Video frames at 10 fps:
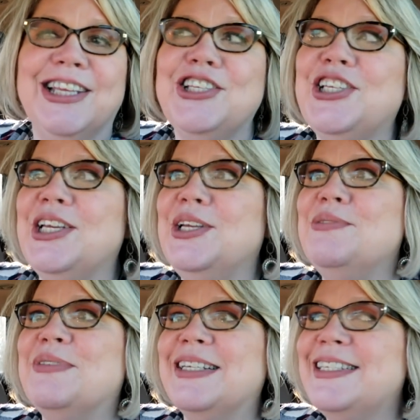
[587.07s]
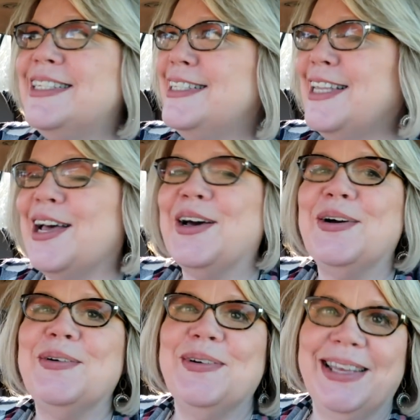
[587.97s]
She was
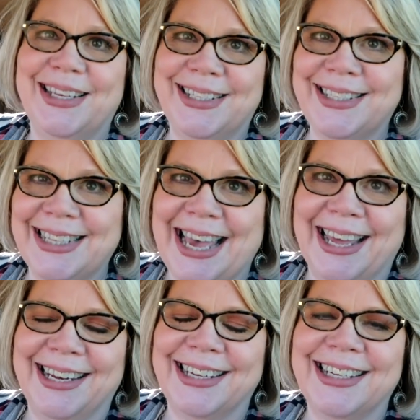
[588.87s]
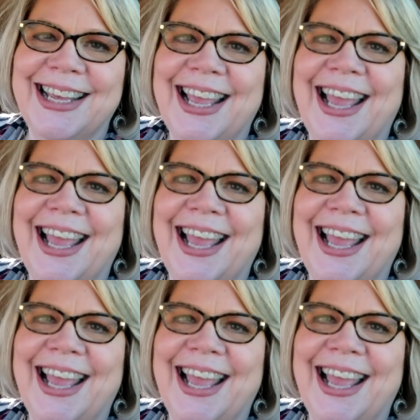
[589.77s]
so excited,